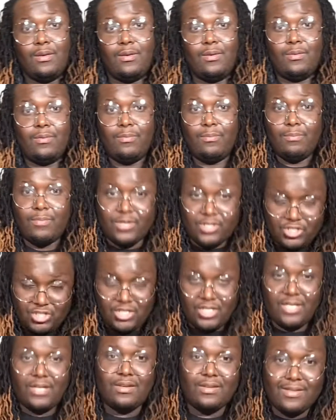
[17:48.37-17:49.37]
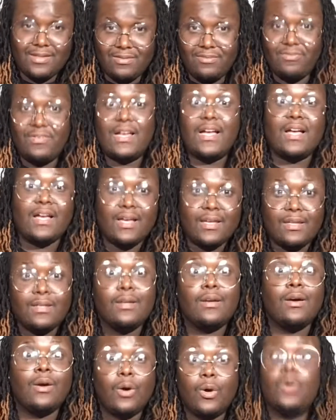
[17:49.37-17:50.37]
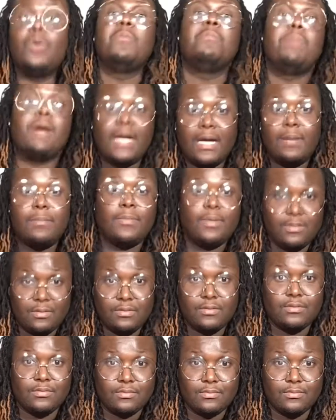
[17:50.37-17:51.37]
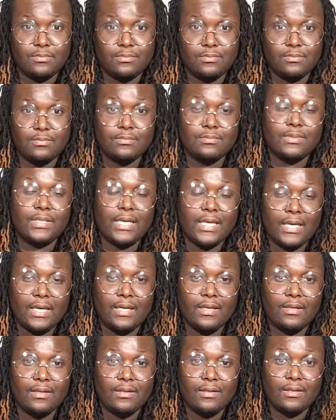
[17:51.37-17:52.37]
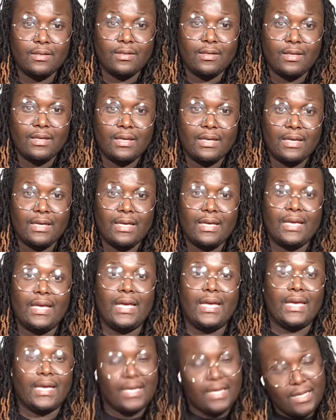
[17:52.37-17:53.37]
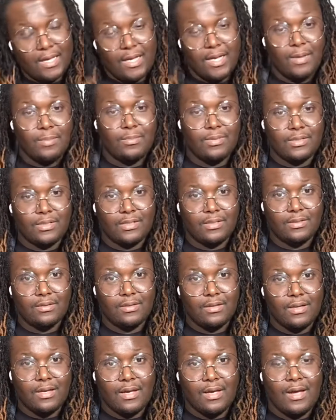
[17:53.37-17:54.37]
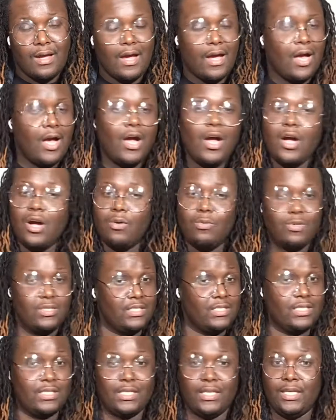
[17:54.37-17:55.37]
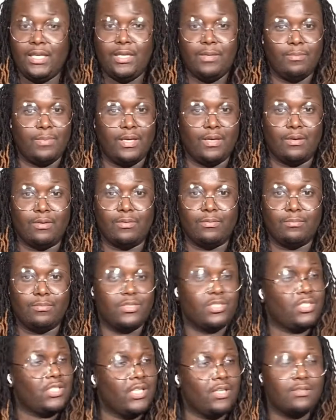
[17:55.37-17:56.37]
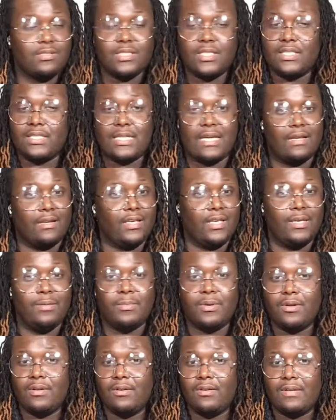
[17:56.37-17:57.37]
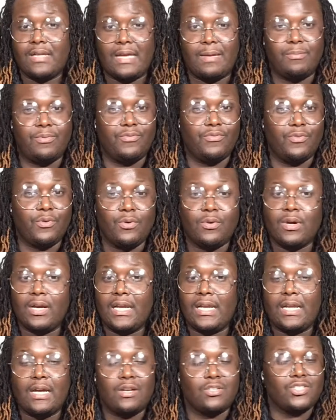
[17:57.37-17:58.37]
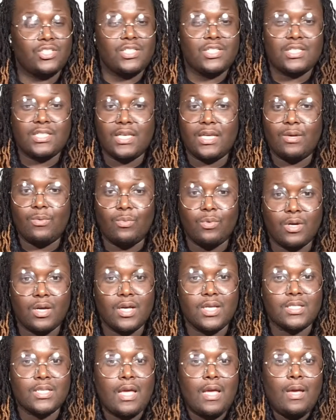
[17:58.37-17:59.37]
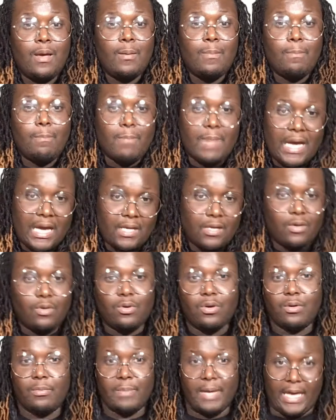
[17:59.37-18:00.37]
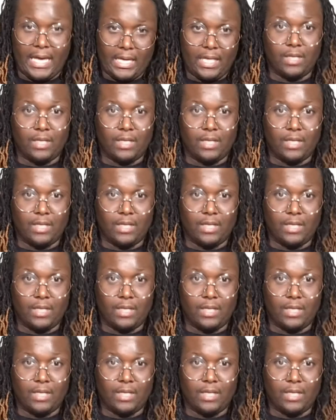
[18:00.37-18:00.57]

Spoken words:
Michelle LaVon Obama, okay, and Kamala, all was in the email. Michelle sent out an email the night before, and all she said was monochromatic.